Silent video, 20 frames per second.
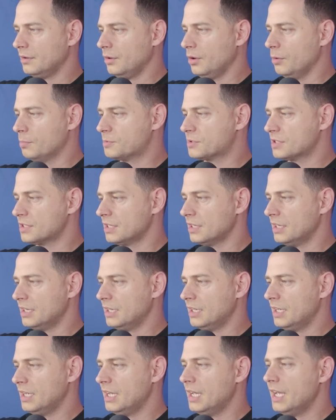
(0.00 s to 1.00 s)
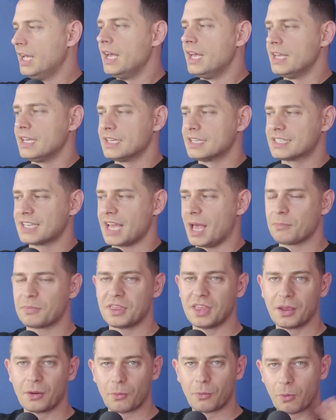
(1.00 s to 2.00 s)
Oops.
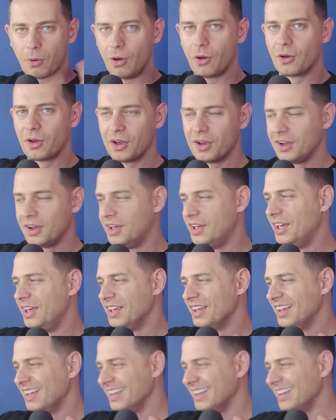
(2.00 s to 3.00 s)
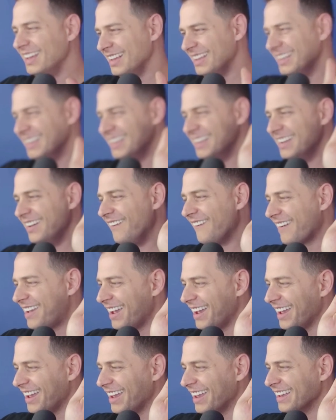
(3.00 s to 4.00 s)
Something wrong.
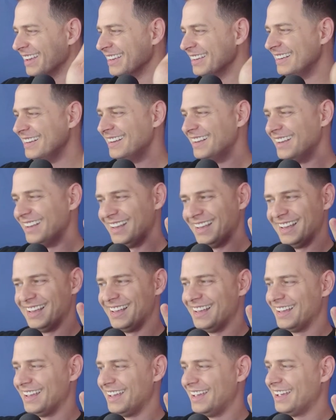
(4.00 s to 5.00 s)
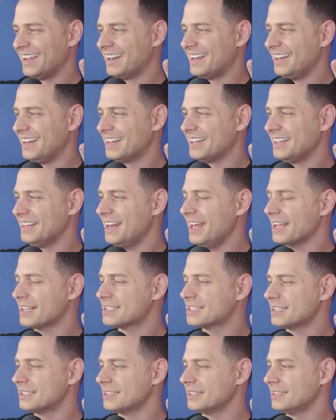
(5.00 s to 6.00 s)
Okay. And click
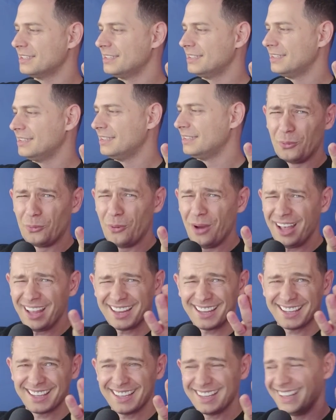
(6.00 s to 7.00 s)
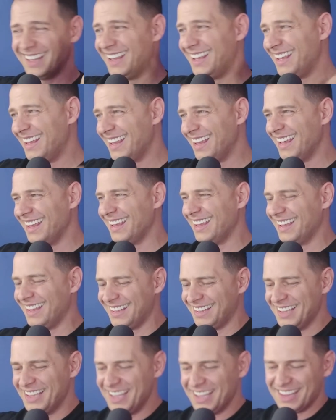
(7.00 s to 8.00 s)
next. What?
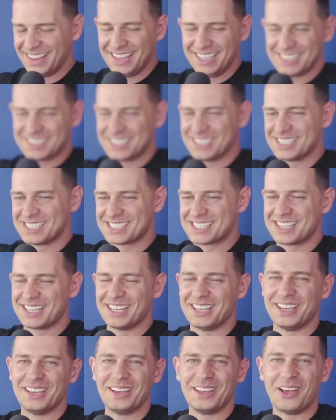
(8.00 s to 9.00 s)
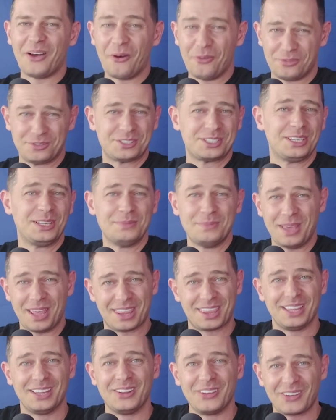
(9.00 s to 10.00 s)
This is the official
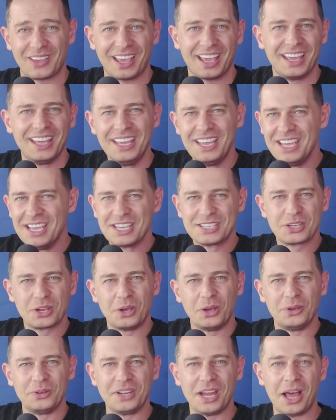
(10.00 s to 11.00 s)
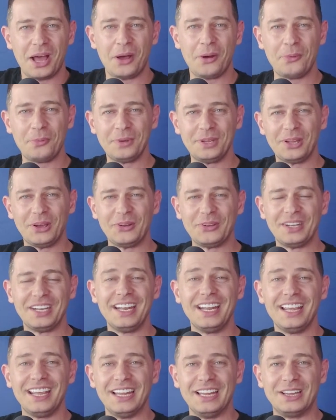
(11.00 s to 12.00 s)
method, okay? So now we don't
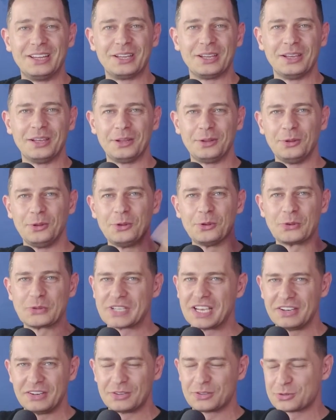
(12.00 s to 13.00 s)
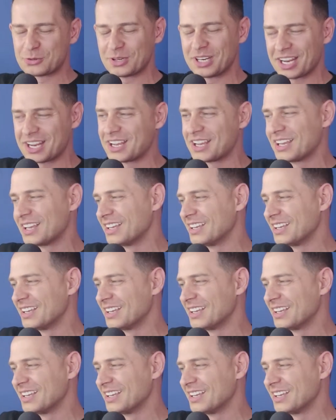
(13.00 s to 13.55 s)
need to use any trick.